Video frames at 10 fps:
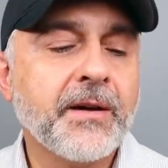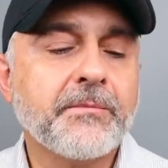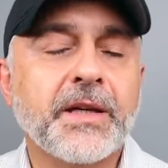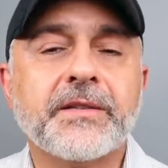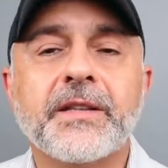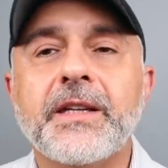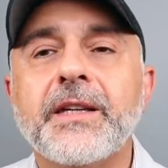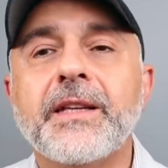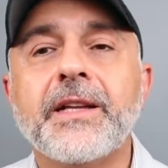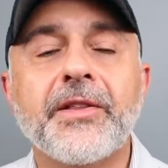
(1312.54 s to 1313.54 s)

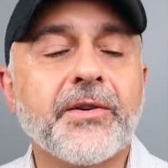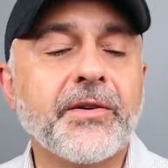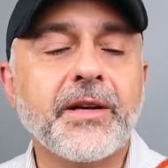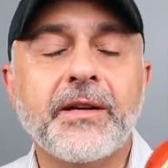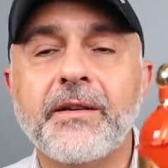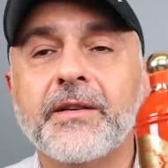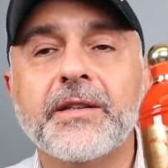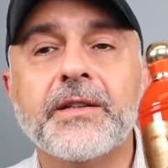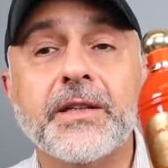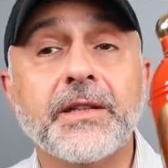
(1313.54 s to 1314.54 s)
musky, leathery
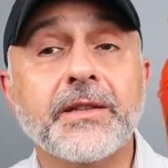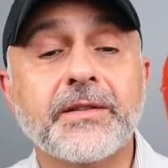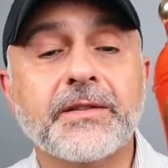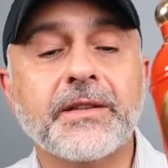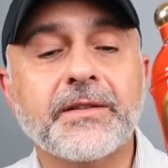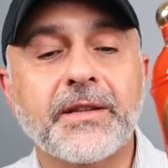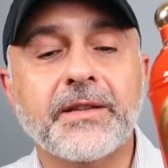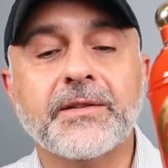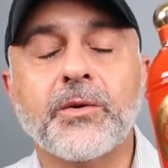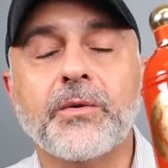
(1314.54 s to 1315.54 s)
goodness. This
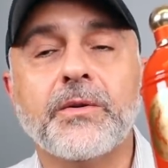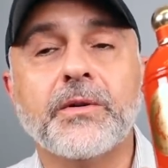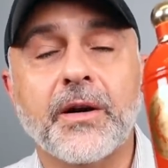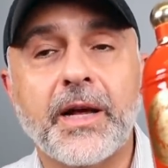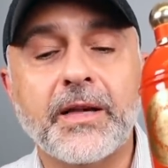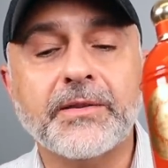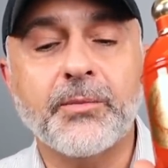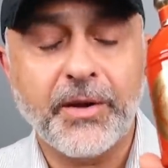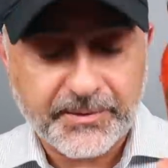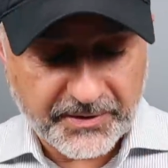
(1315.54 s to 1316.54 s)
is Guerlain's
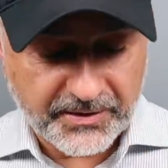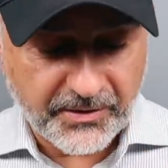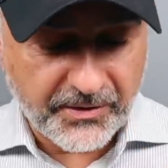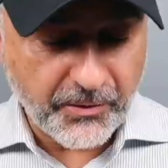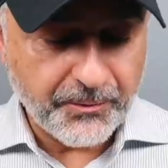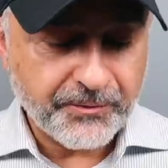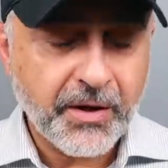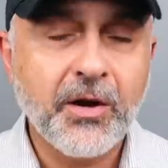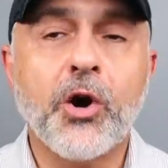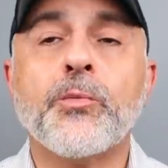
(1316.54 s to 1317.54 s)
Bois Mystérieux,
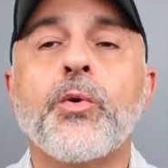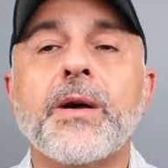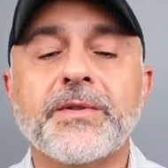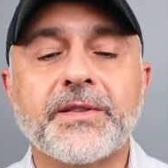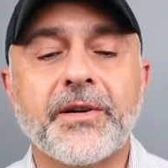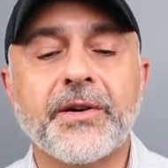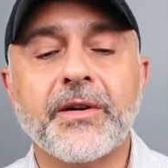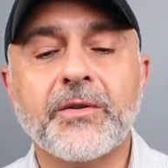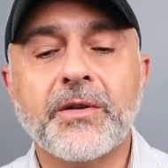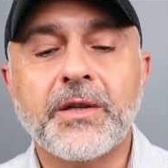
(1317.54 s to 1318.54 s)
or Bois
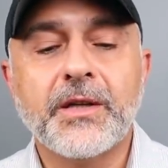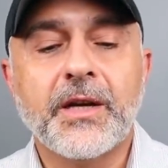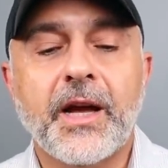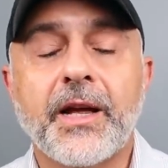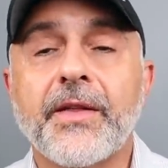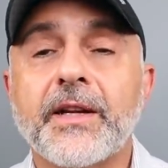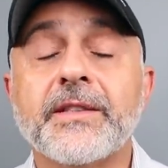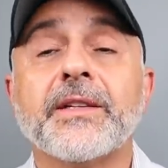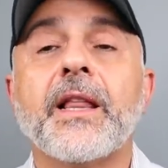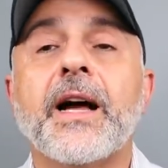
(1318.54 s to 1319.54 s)
Mystérieux, and that
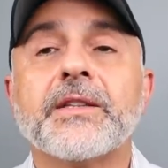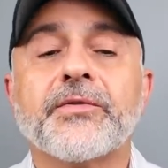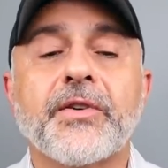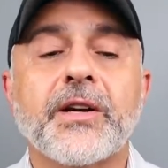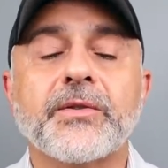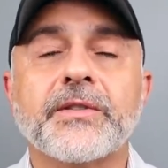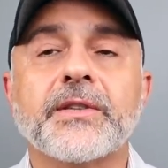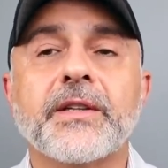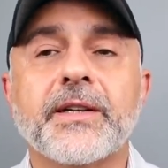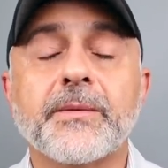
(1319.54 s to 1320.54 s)
is the last fragrance
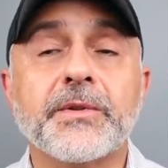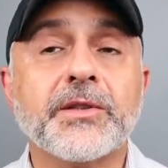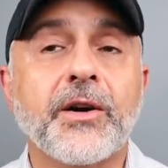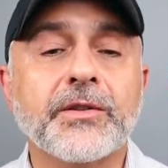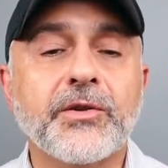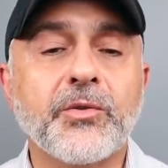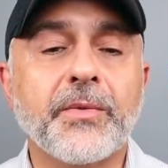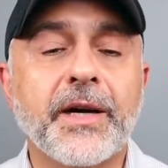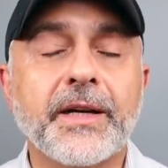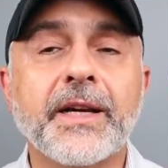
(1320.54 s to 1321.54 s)
uh, that I'm going to talk to you
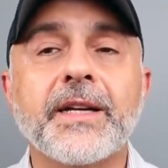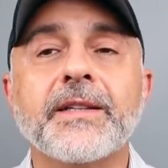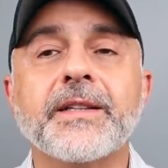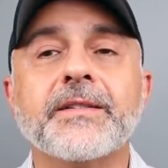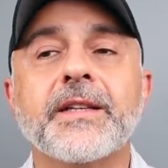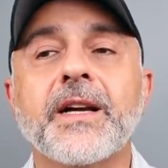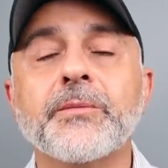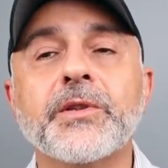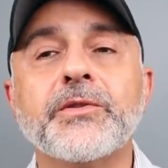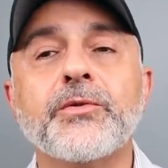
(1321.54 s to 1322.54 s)
about. Again, as I said, I'm
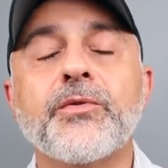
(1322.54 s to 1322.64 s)
going to do